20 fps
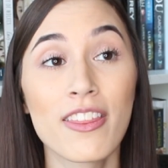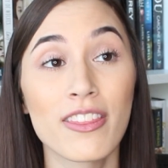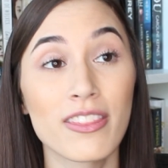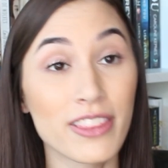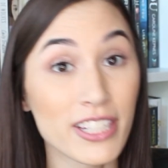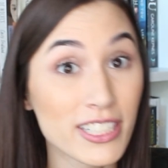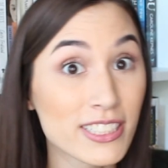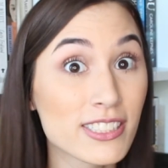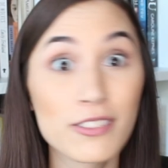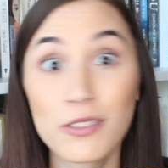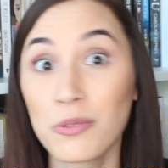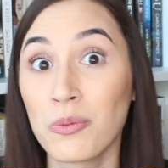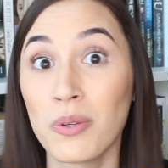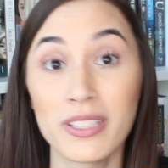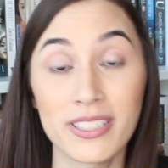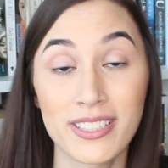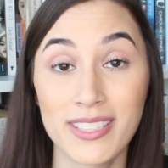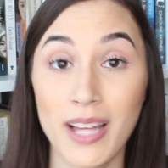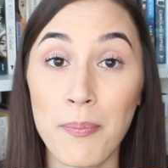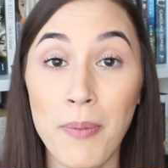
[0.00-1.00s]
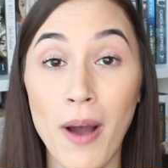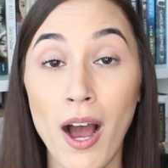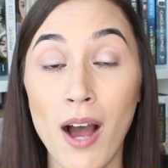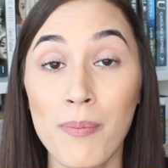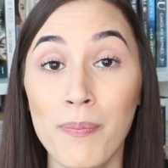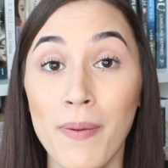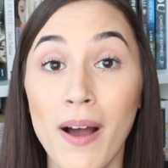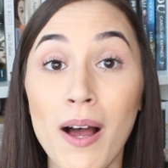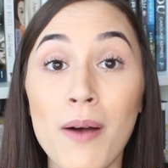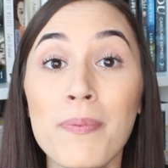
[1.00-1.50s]
these are the ones that
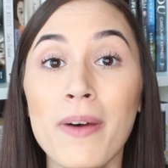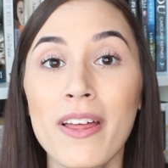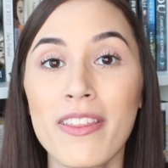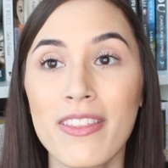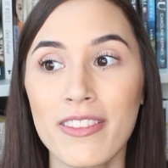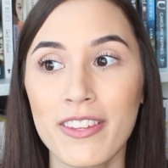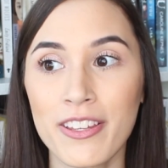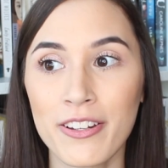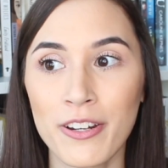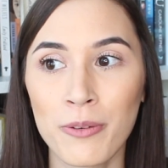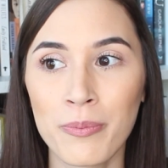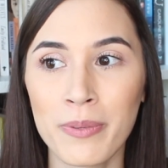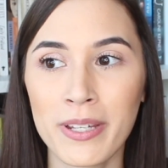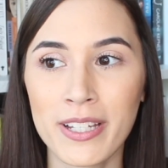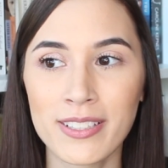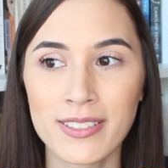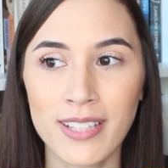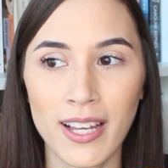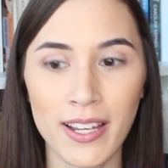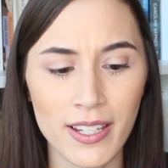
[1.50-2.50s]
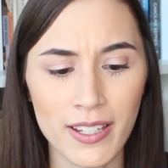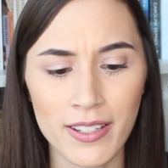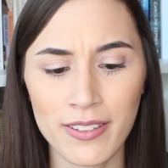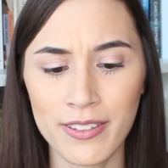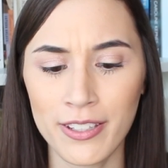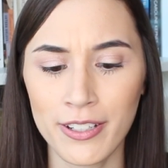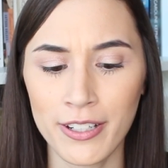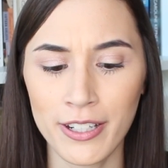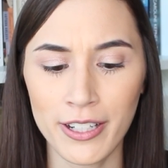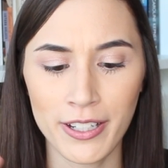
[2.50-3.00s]
pop up, because I
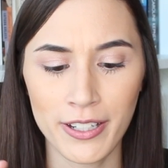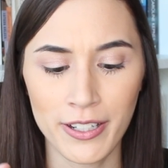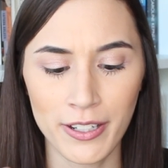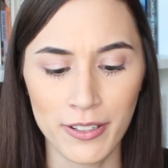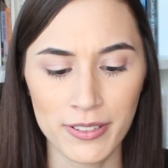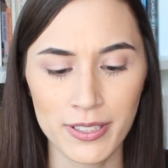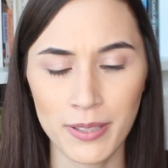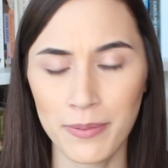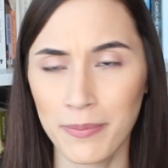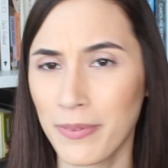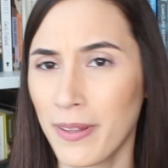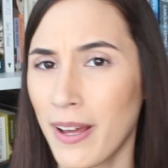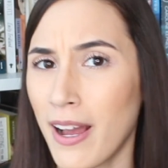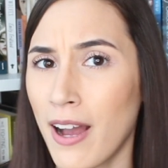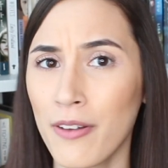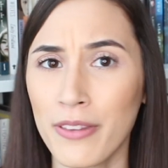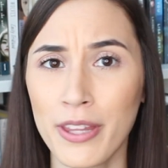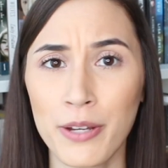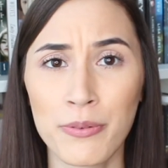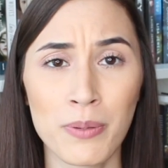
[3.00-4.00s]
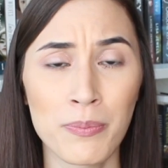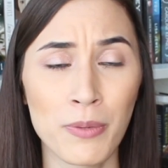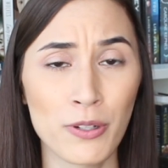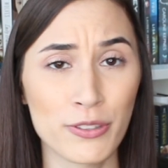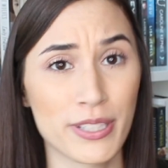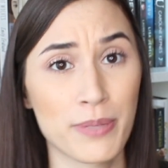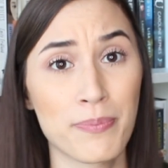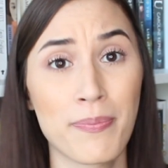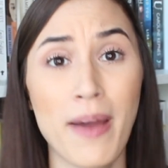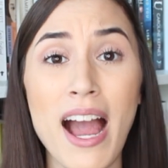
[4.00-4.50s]
either, somehow they were
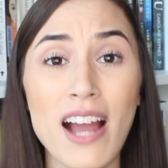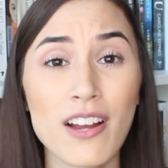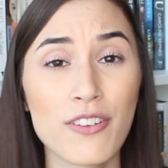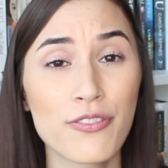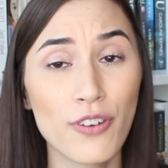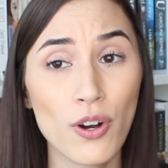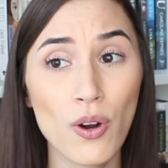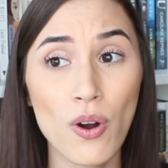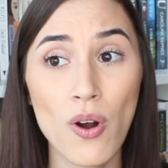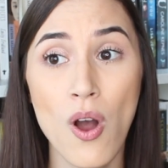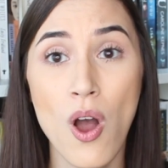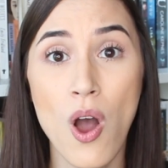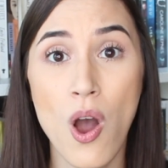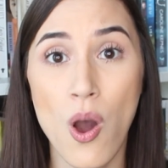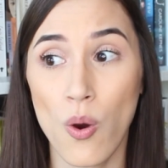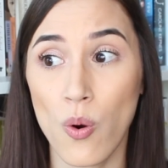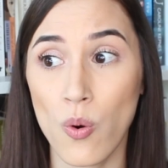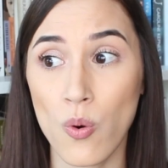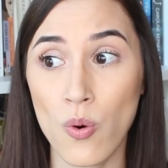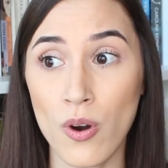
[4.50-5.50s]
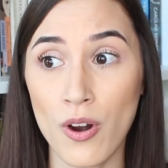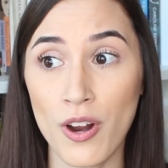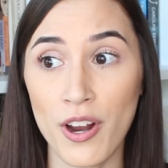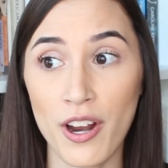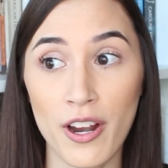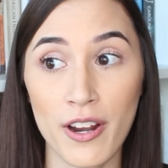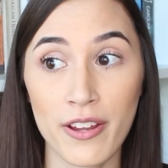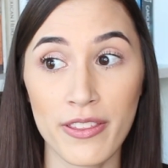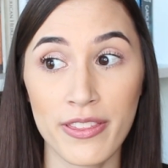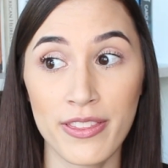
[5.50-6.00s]
most impactful
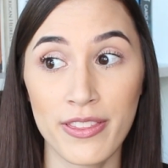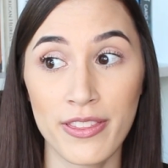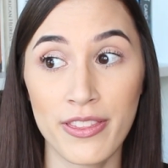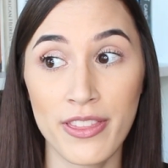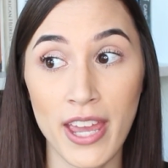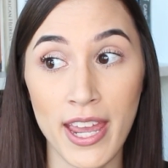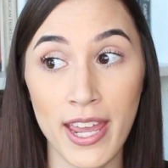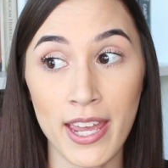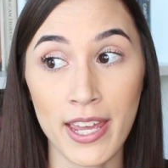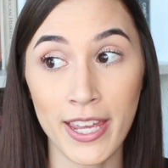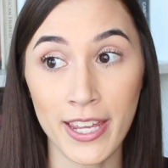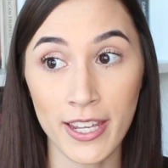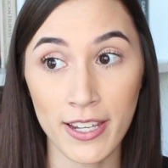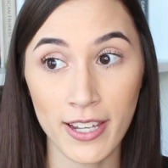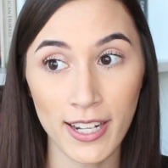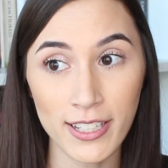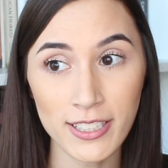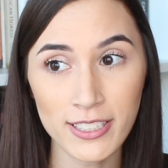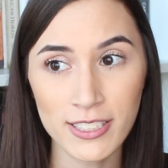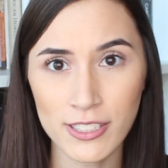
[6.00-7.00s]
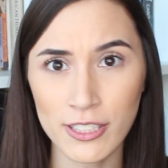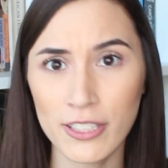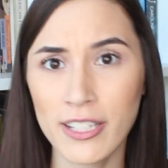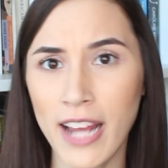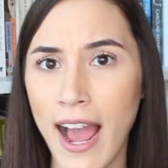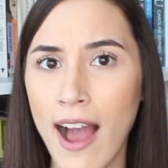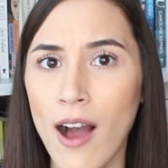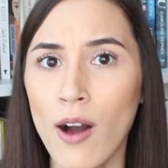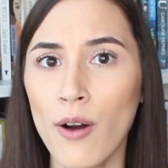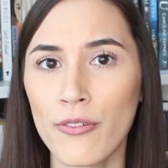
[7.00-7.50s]
or they kind of stood
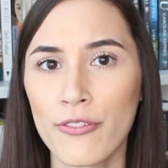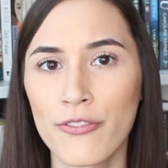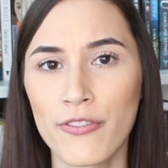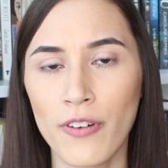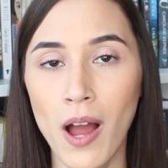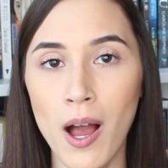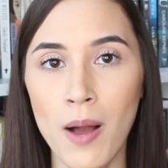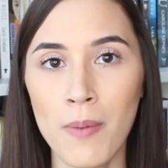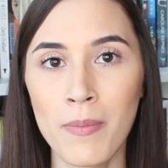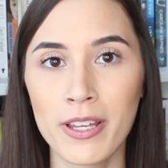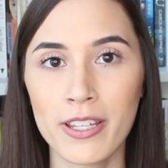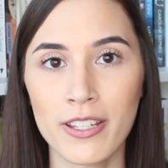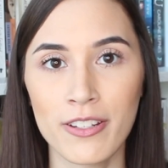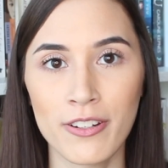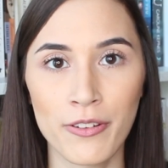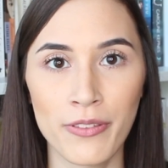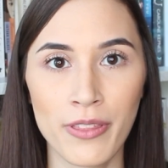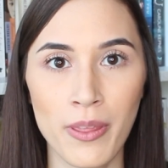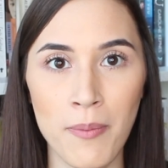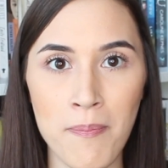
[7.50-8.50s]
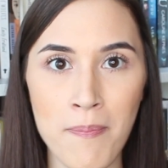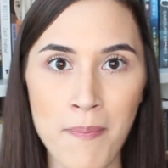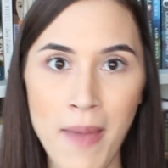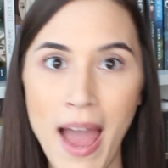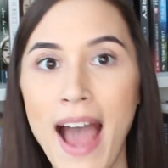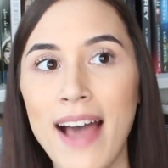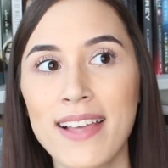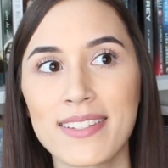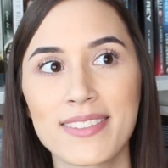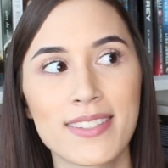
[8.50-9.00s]
out from, the
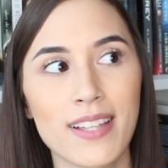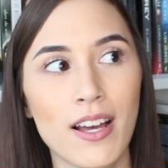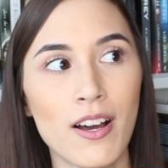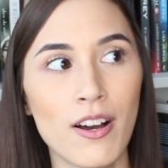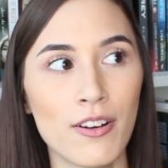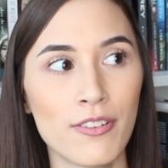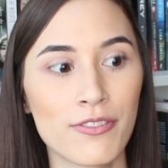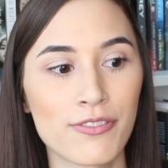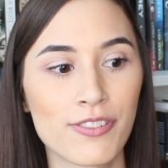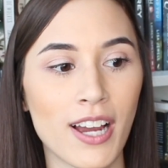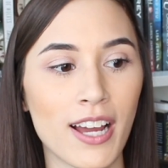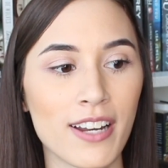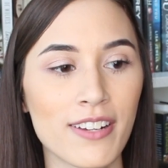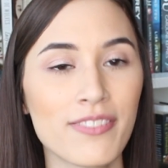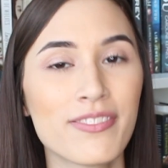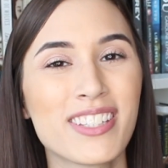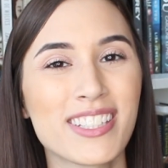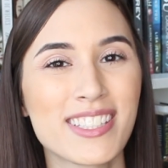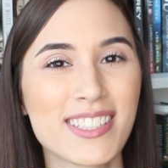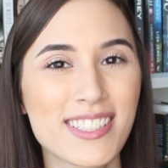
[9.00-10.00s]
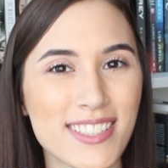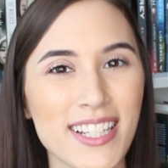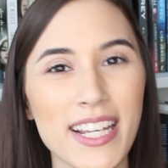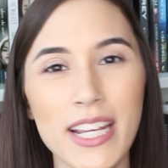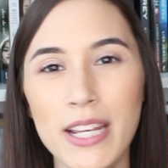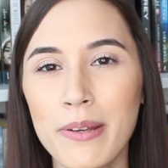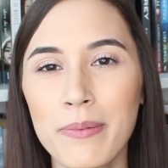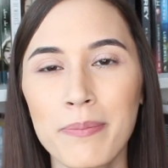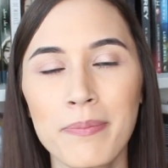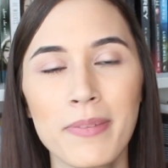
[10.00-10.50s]
mass of kind of the
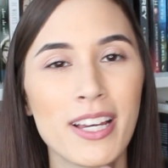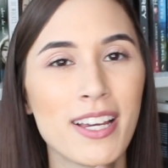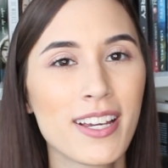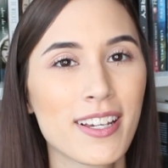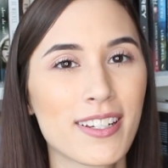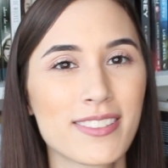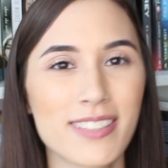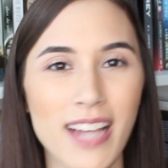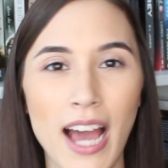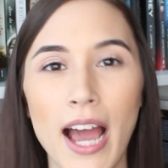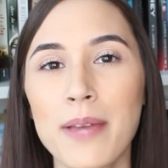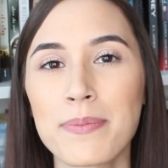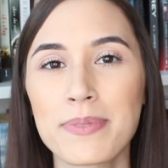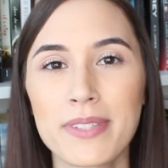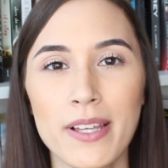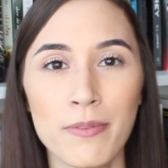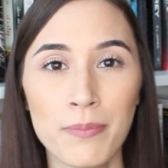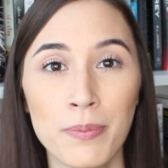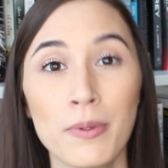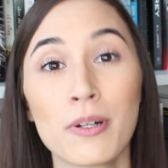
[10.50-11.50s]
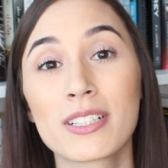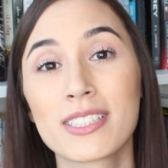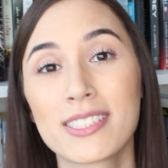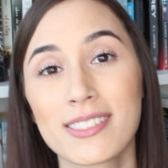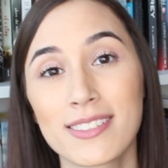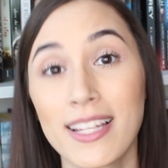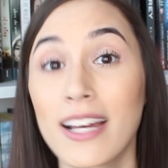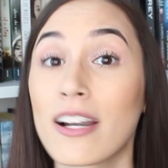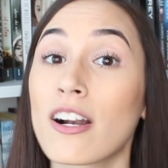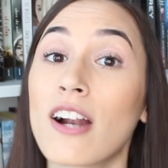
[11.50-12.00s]
same types of books
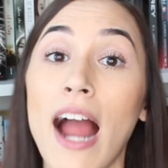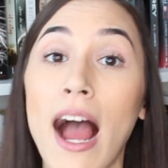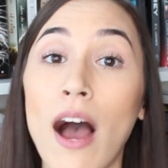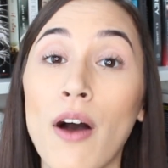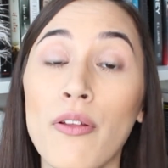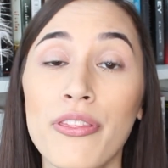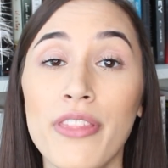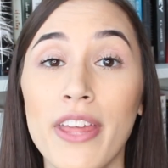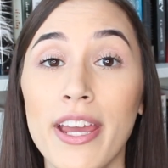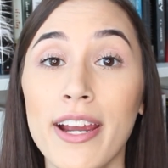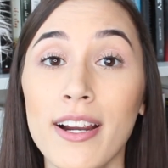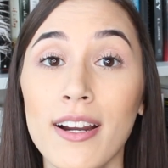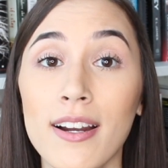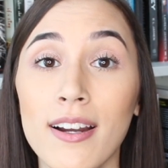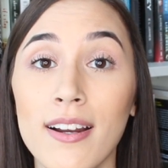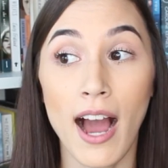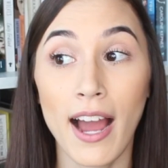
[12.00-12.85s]
that are out there.